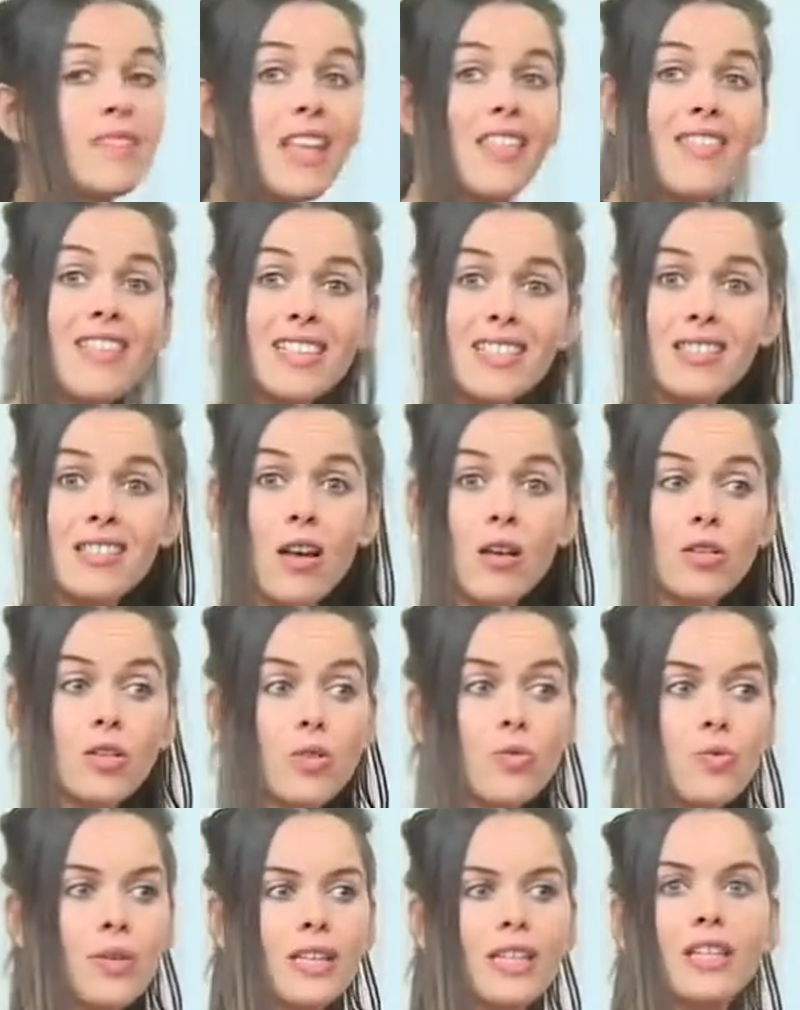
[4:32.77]
This is
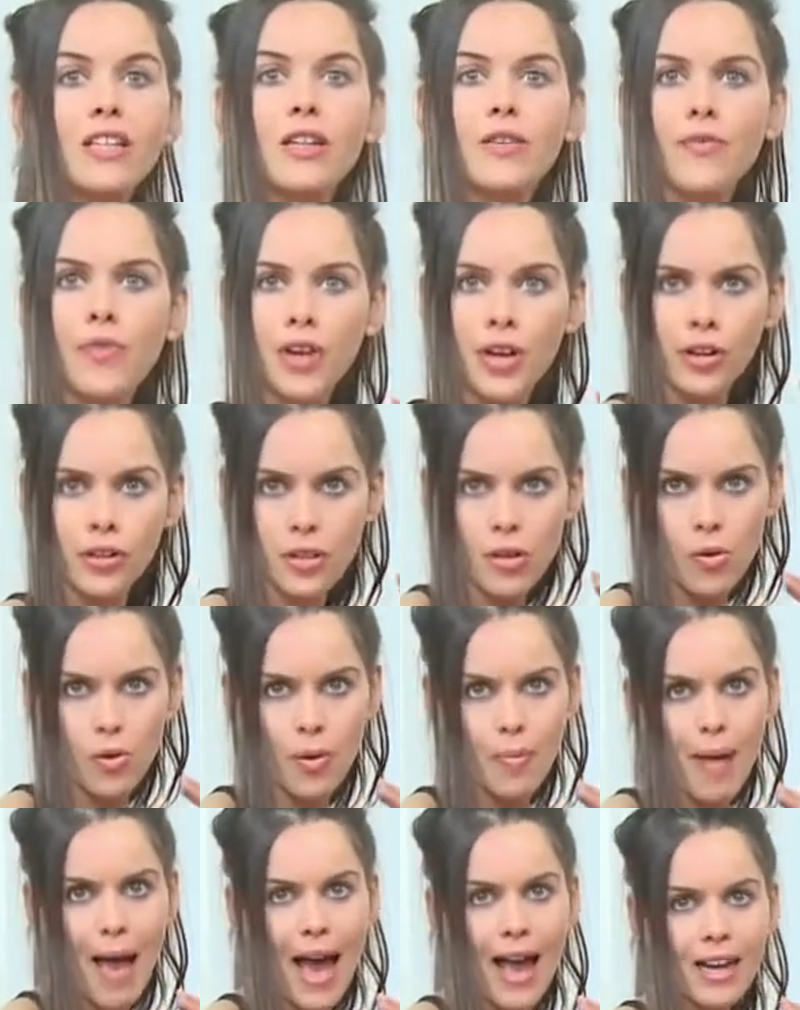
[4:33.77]
also really good for your lower
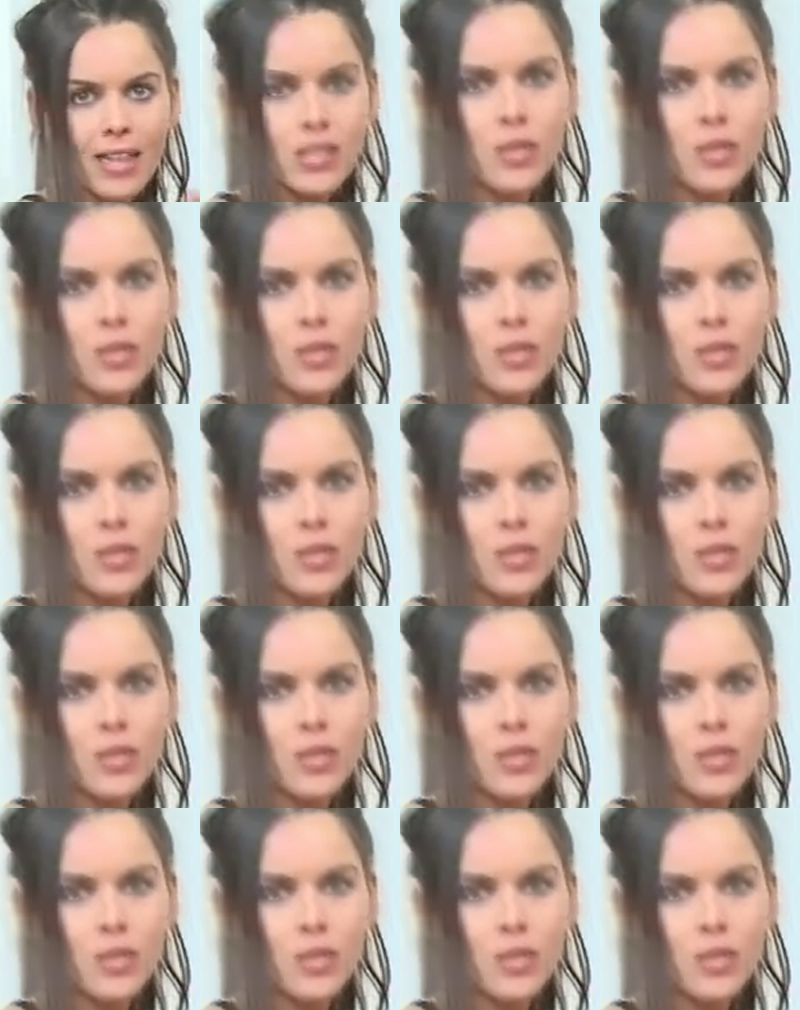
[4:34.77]
back.